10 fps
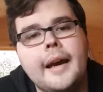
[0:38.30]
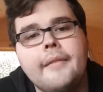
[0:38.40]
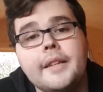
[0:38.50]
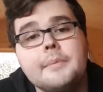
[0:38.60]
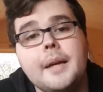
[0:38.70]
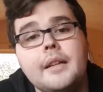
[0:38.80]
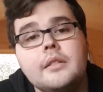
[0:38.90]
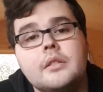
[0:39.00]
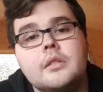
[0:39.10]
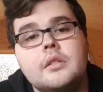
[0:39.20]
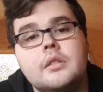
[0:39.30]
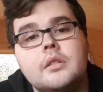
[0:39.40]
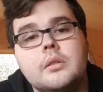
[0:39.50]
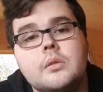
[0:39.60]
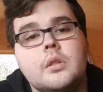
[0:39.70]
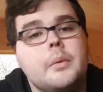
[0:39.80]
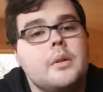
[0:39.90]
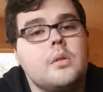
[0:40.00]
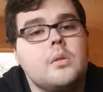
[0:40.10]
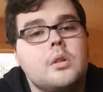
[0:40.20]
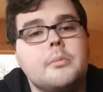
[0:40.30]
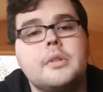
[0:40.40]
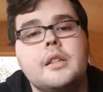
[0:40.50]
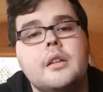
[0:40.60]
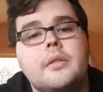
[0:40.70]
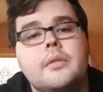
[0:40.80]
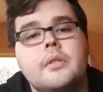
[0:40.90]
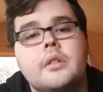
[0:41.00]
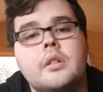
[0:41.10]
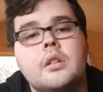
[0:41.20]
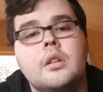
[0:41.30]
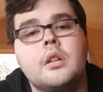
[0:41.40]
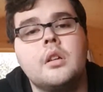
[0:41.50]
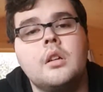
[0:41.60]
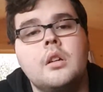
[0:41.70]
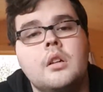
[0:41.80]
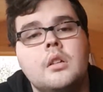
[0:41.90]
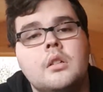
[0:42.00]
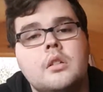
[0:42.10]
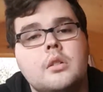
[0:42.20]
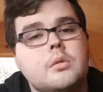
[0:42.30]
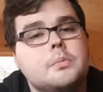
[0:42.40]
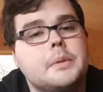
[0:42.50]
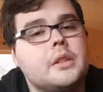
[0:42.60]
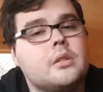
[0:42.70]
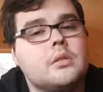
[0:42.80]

And this man that we all come to love, who would be